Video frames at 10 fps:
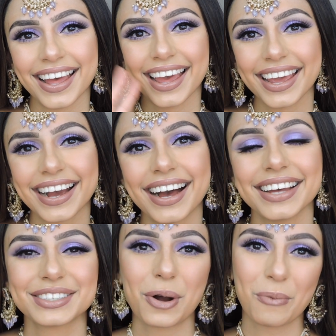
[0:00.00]
Hey
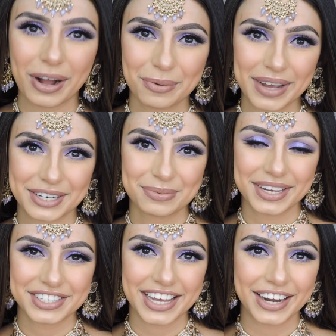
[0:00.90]
guys, welcome back to my
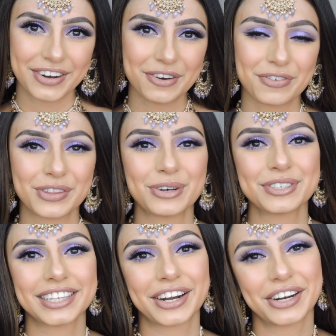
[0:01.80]
channel. For those
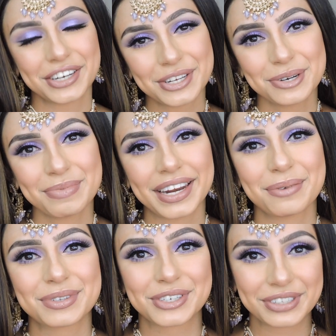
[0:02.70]
that are new, my
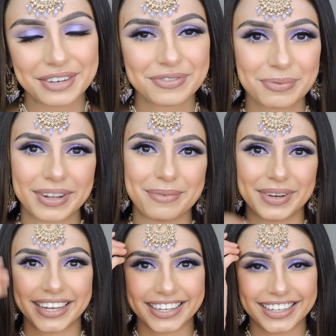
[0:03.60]
name is Gurleen from
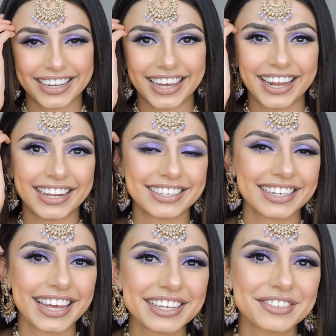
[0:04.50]
GLAMBYGILLY, and in
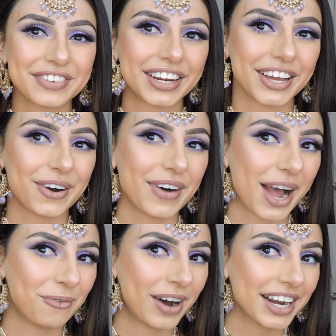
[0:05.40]
today's video
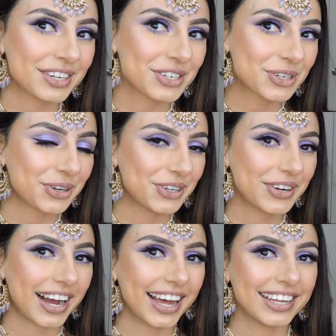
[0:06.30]
I wanted to show you
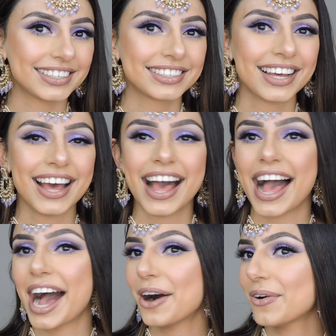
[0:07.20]
guys
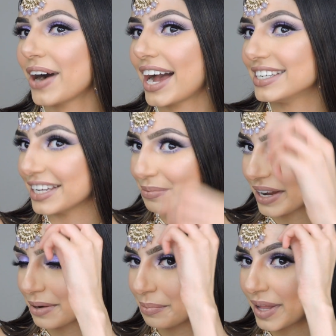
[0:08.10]
how I did my
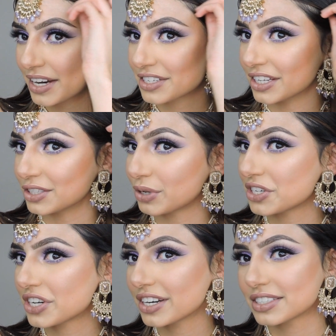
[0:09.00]
complexion. So I
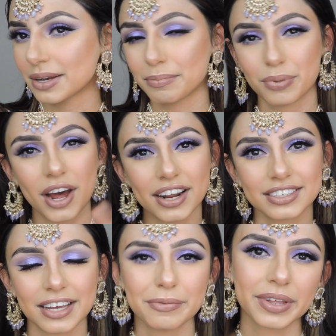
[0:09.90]
shared some products
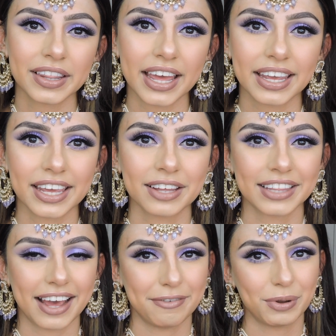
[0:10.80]
that I've been liking
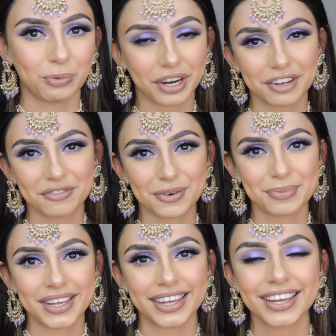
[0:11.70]
that have been working for
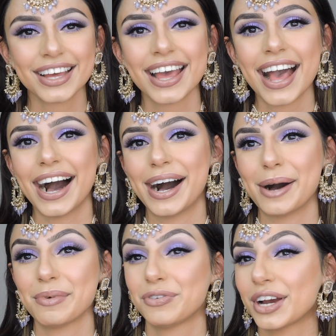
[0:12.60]
me.
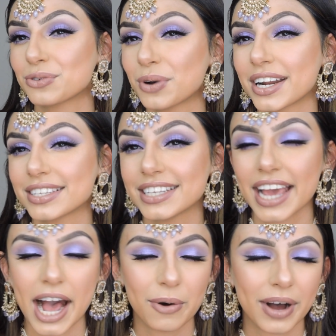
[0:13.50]
If you guys want to see
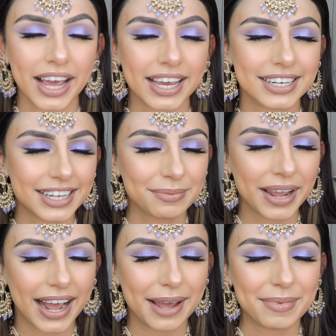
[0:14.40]
how I did
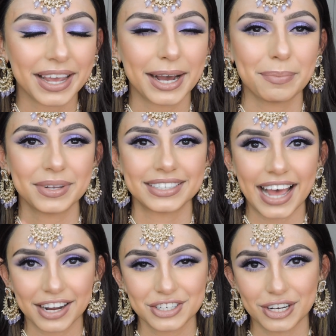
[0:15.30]
my eye makeup, it's
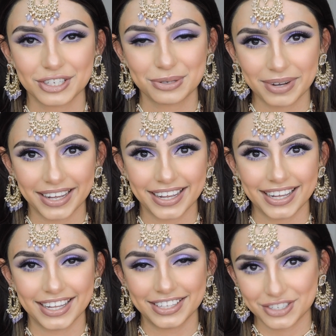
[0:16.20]
actually onto my
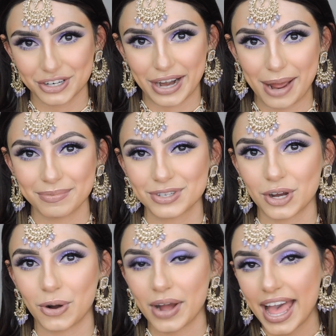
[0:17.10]
Instagram,
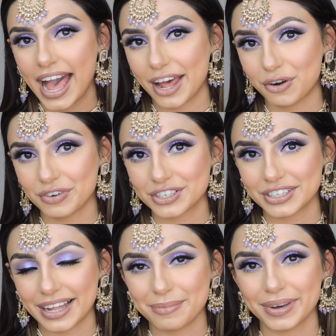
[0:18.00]
so head over to
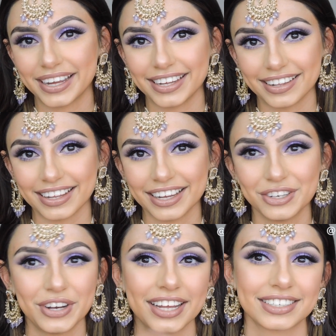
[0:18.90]
GLAMBYGILLY and
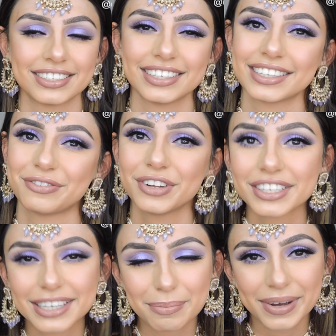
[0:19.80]
you guys can see the full
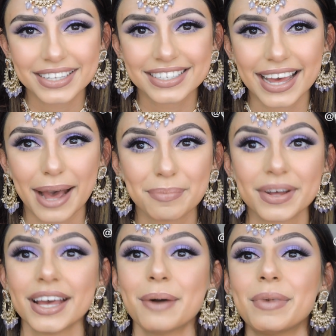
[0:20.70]
step-by-step.
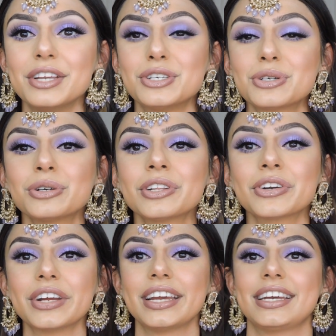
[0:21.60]
My
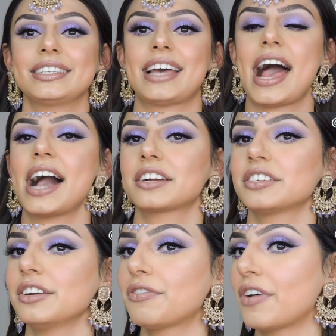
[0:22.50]
jewelry is
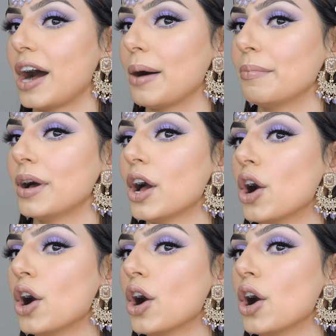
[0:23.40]
actually from